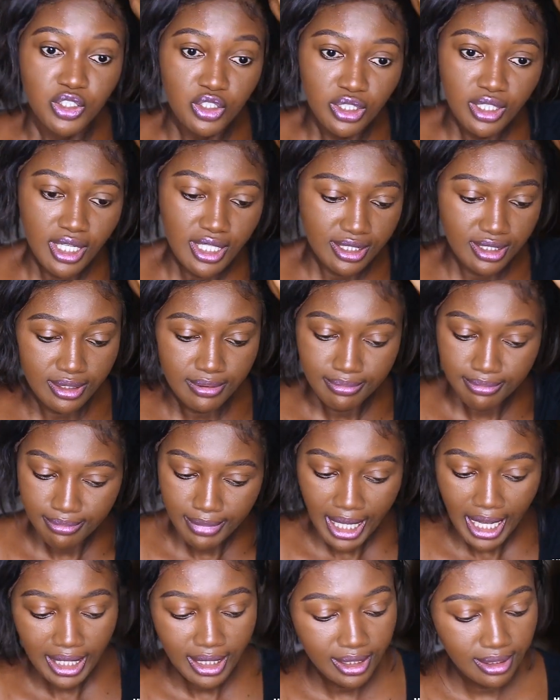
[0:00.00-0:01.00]
Guys, I'm
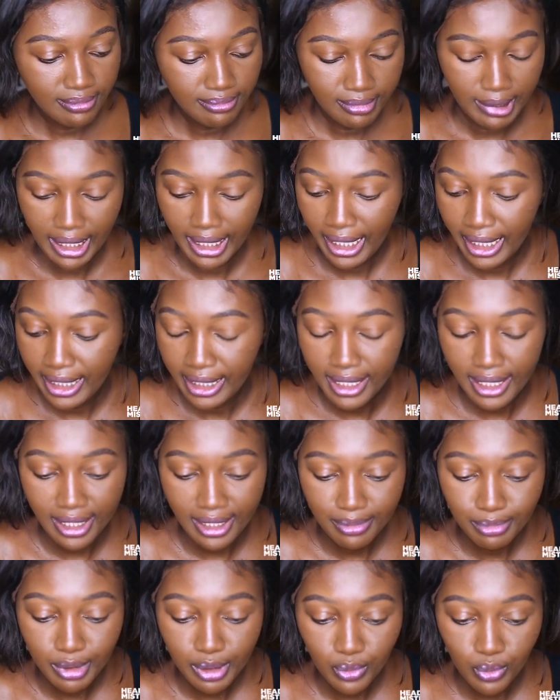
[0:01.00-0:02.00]
back. My
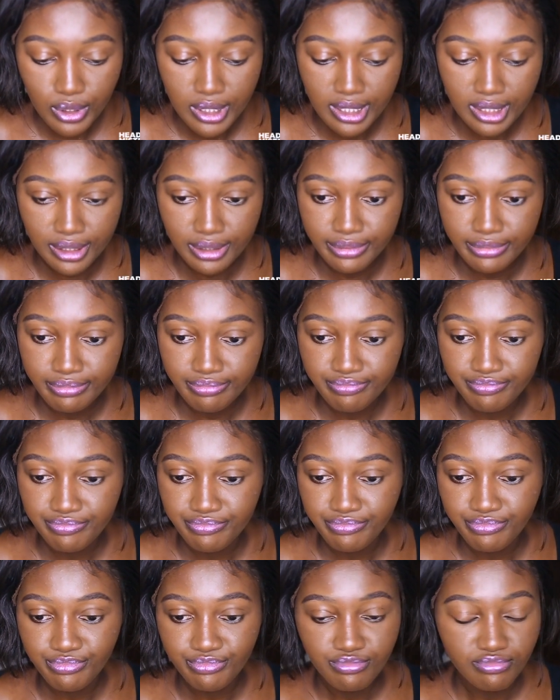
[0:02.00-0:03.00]
camera wasn't
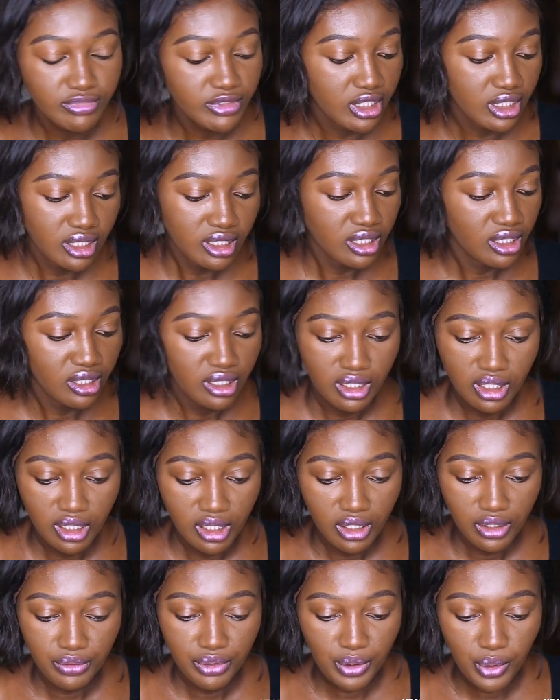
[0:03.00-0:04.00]

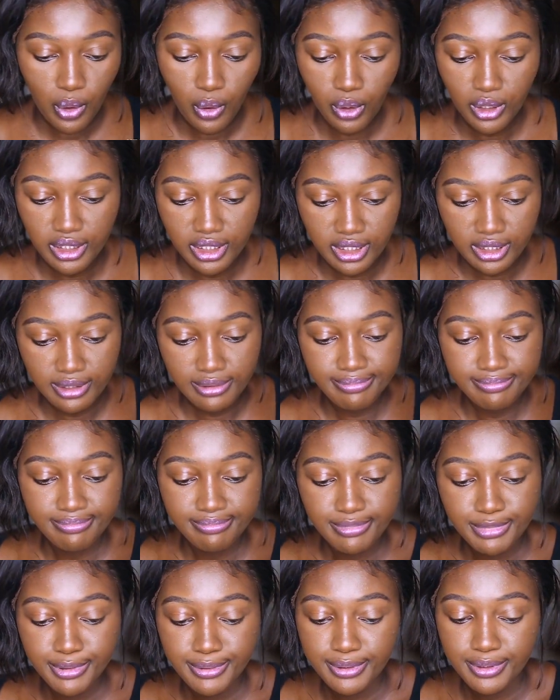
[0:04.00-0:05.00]
recording,
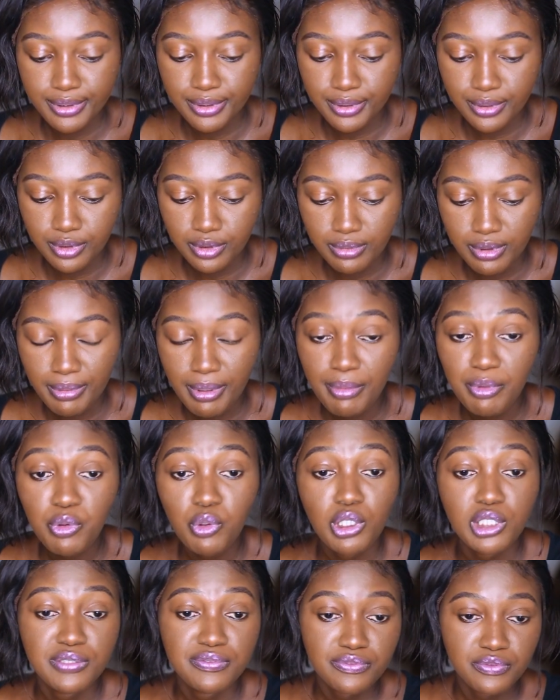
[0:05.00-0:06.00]
so my
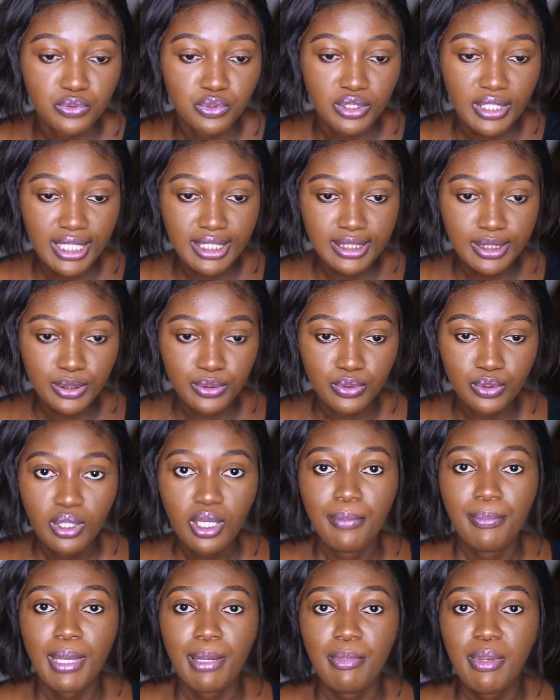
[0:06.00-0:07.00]
memory was full.
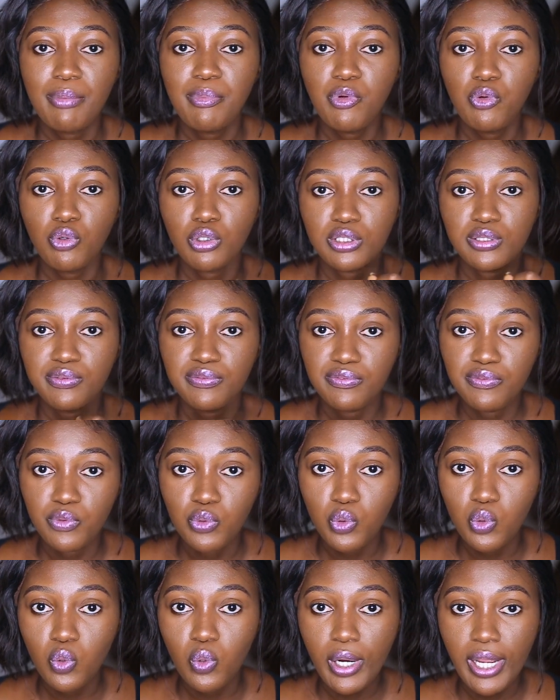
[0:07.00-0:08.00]
My memory was
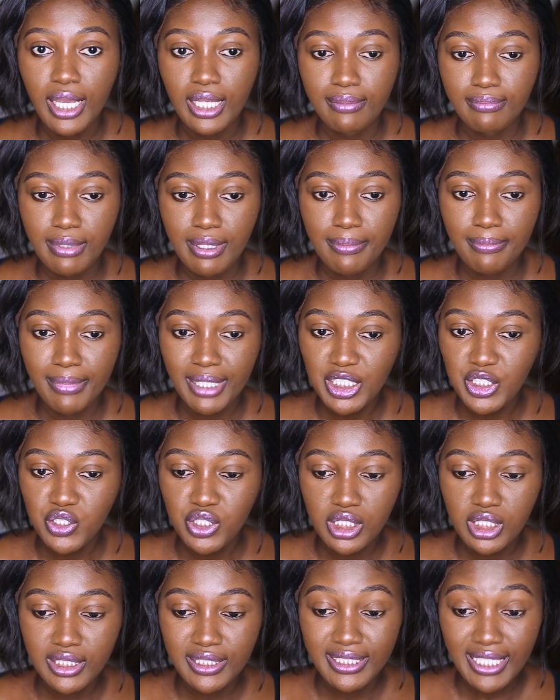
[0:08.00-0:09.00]
full and my
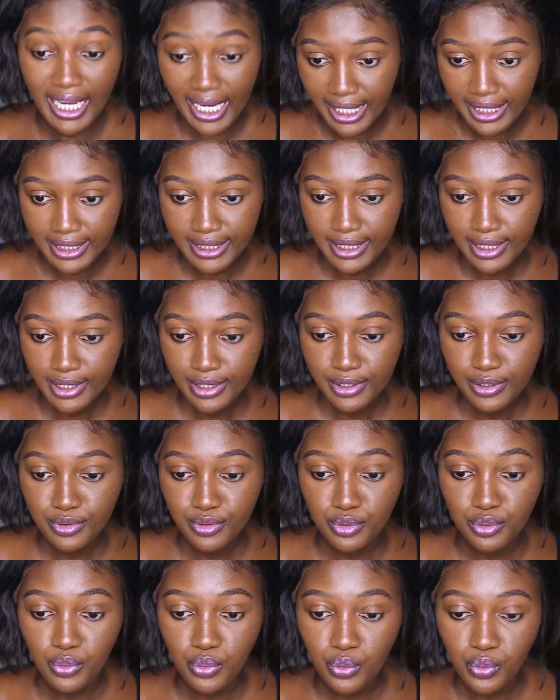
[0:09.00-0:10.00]
battery died,
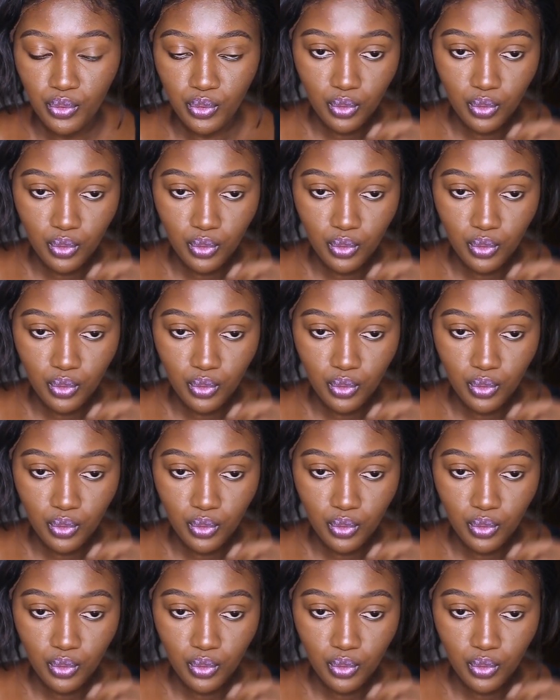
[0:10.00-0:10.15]
so